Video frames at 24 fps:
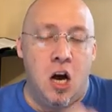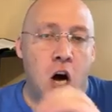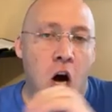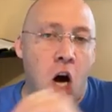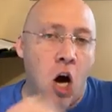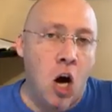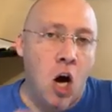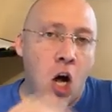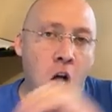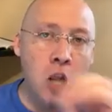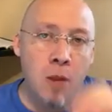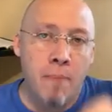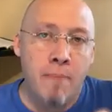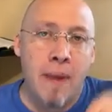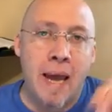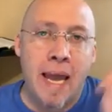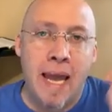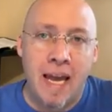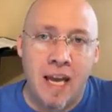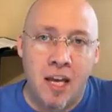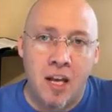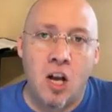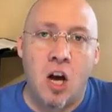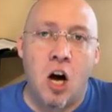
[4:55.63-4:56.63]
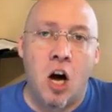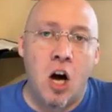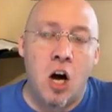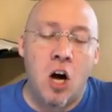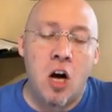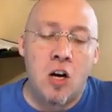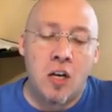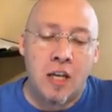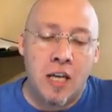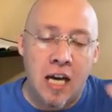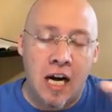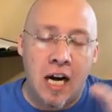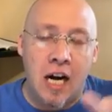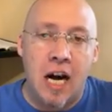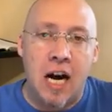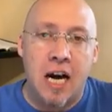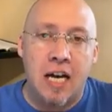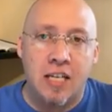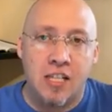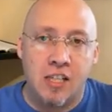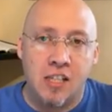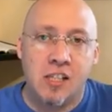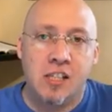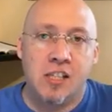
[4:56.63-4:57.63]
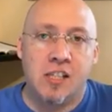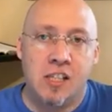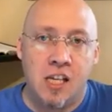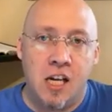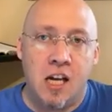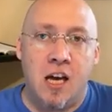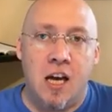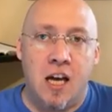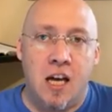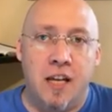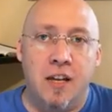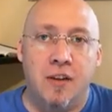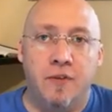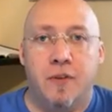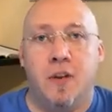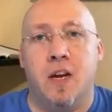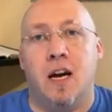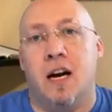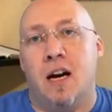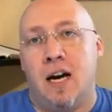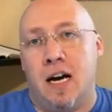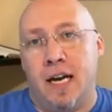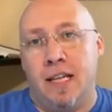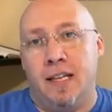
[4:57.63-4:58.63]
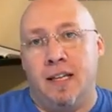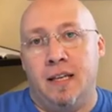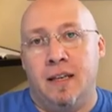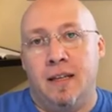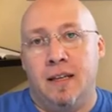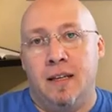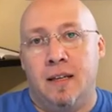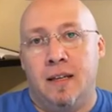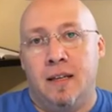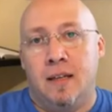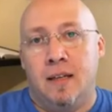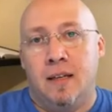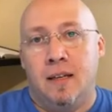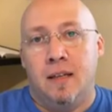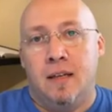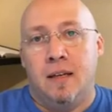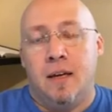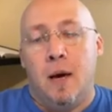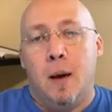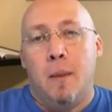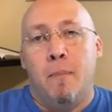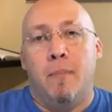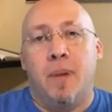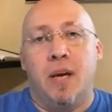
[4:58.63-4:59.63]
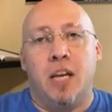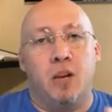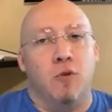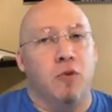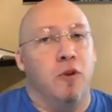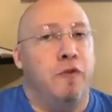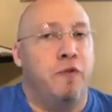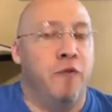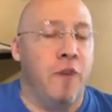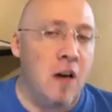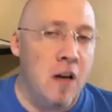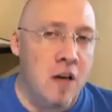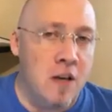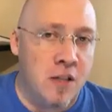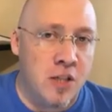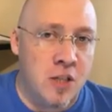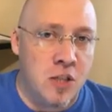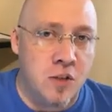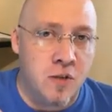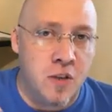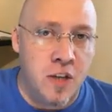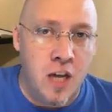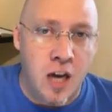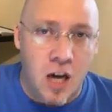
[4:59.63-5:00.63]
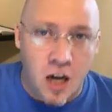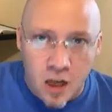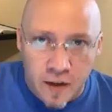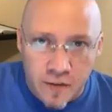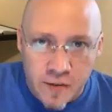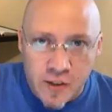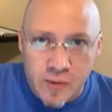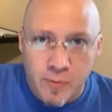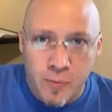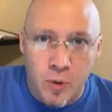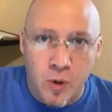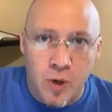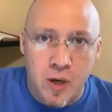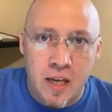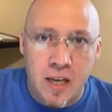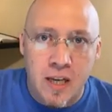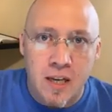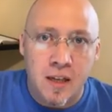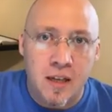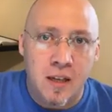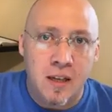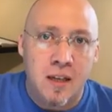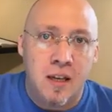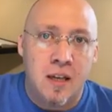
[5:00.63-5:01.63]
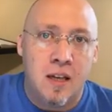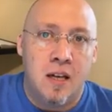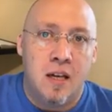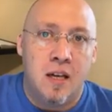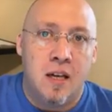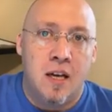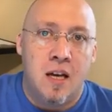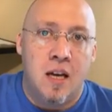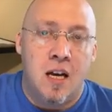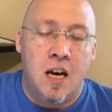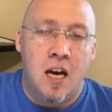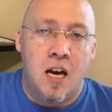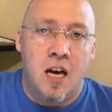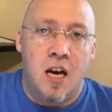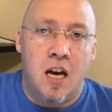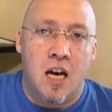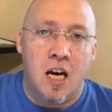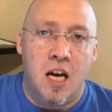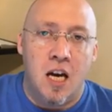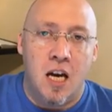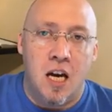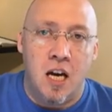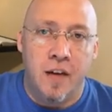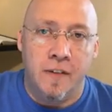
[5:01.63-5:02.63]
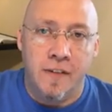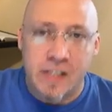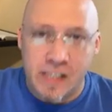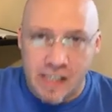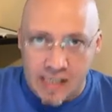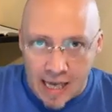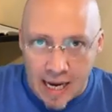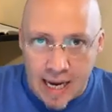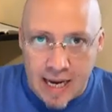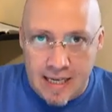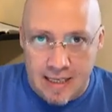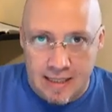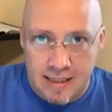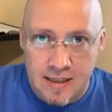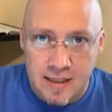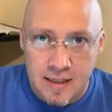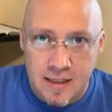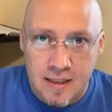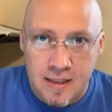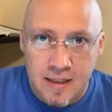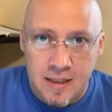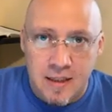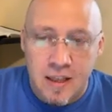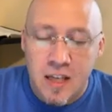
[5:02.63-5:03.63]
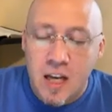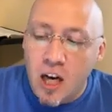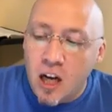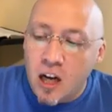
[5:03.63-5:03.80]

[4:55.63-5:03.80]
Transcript: all man, all God, Son of God. But it refers to the offspring of Satan the